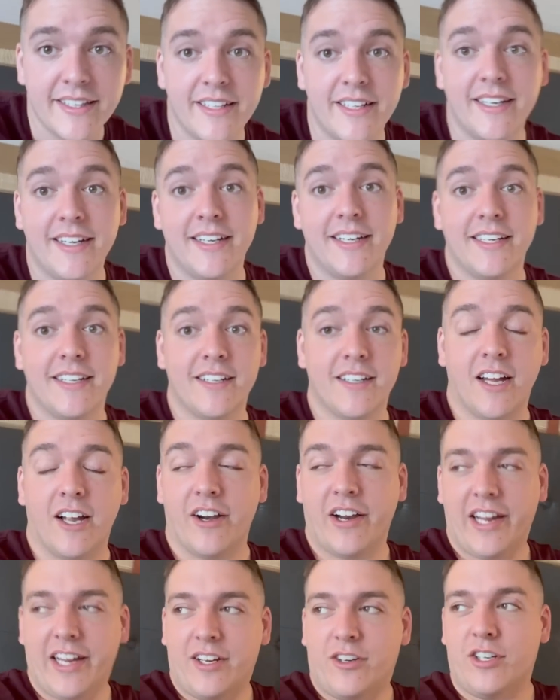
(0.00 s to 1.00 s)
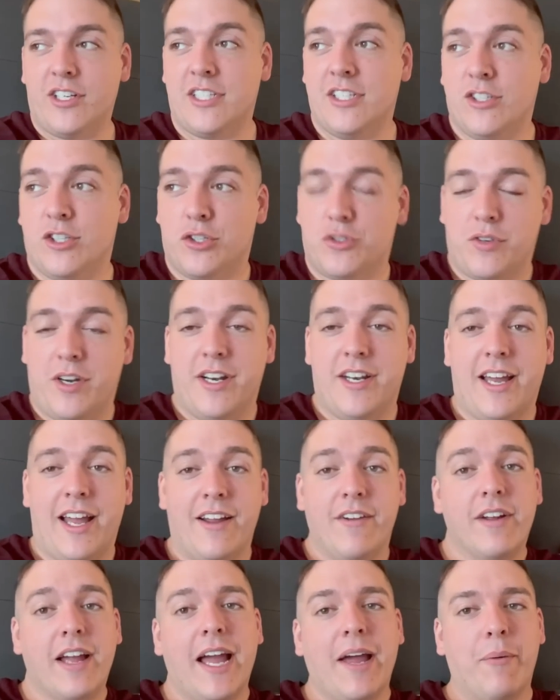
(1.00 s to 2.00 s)
All right, Kristen just read.
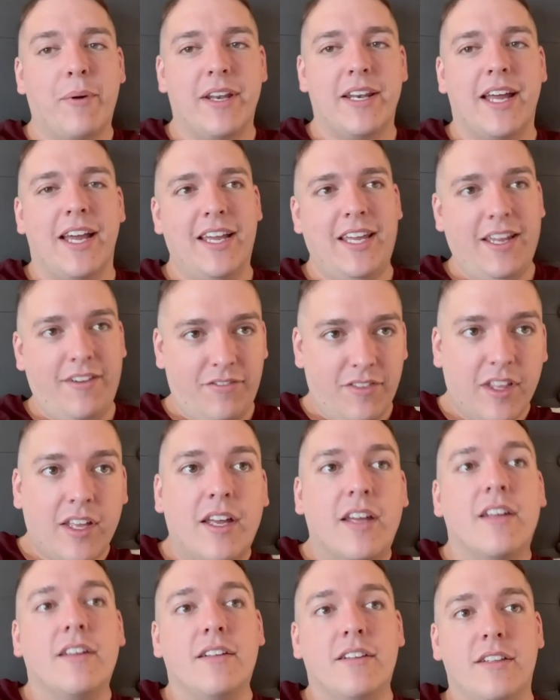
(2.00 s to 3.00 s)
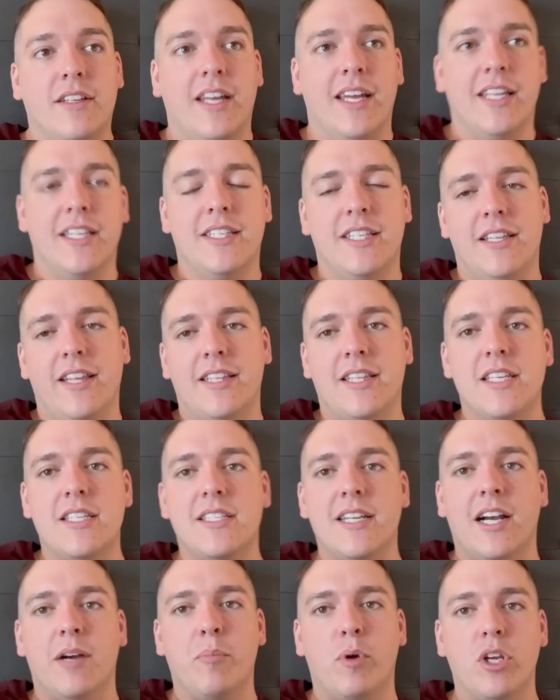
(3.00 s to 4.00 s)
I, I went, I gave the, I did like the
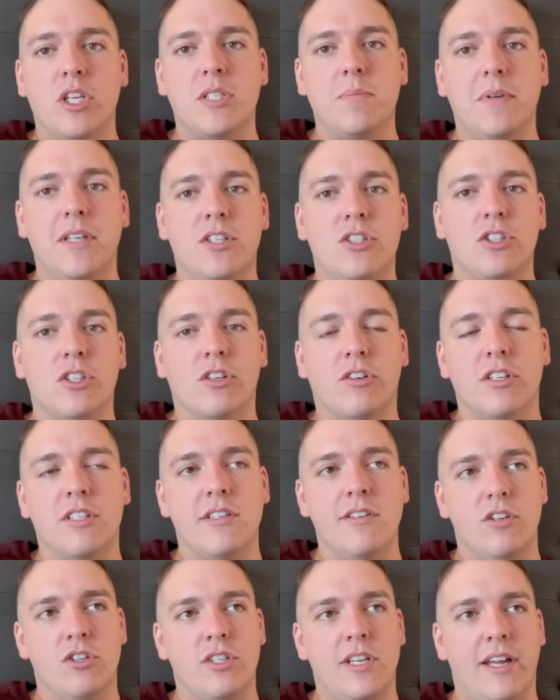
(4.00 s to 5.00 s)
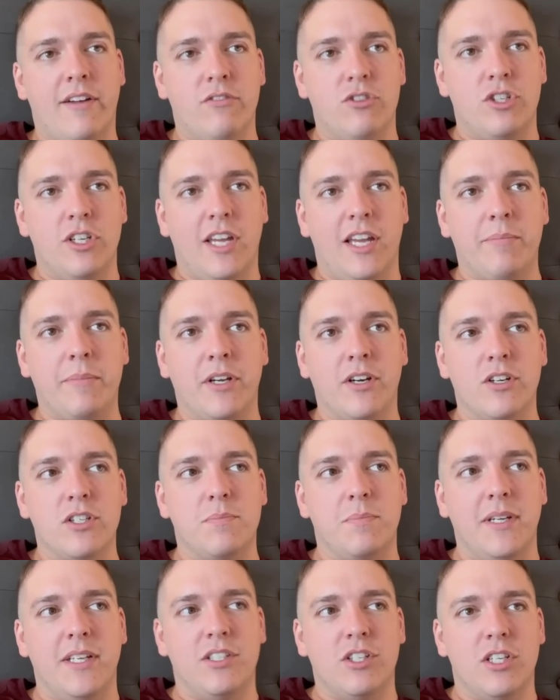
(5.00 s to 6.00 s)
ceremony speech to Kristen just now and she gave me her
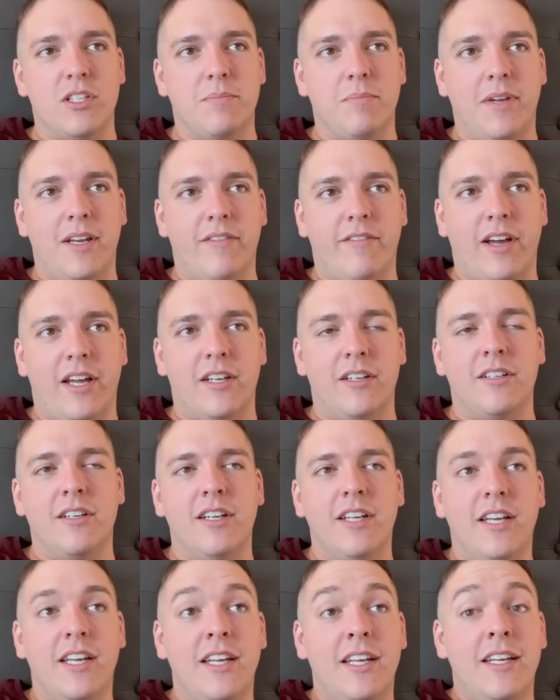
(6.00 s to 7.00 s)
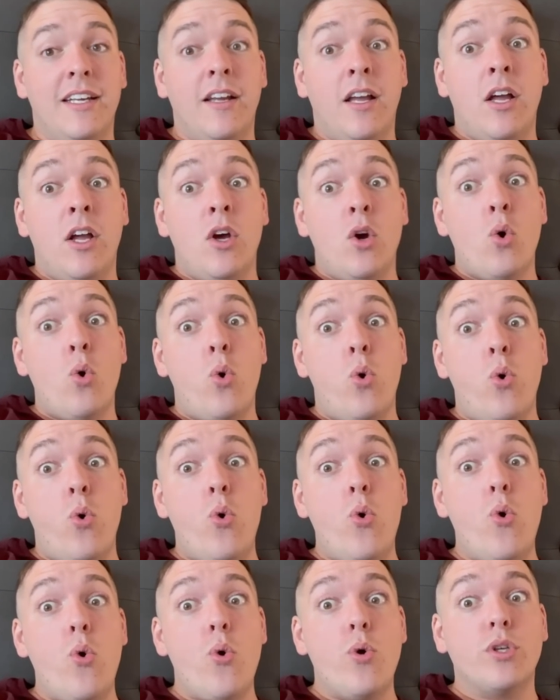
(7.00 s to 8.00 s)
speech as maid of honor.
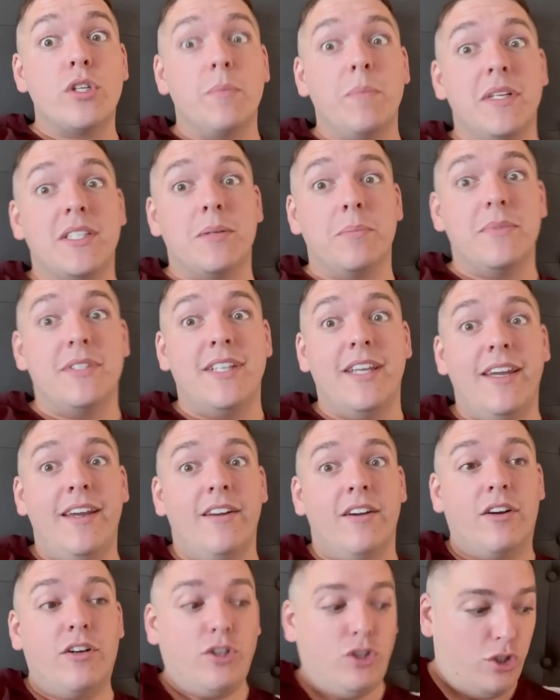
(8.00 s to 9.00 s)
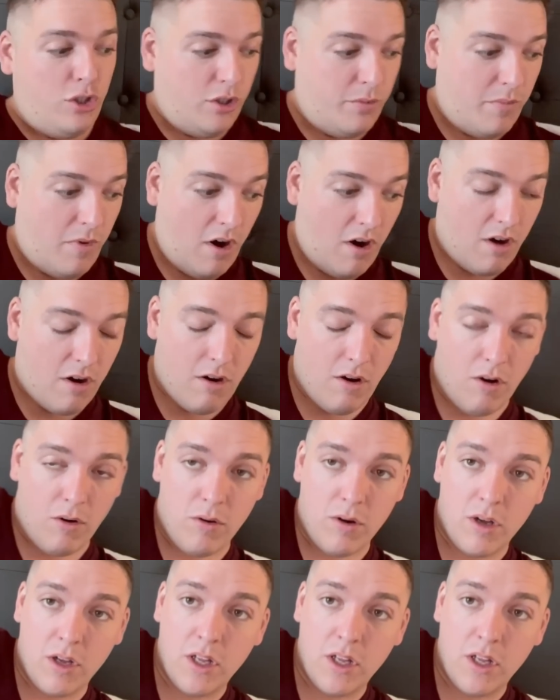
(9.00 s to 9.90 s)
Whew, it's gonna be some tears tomorrow.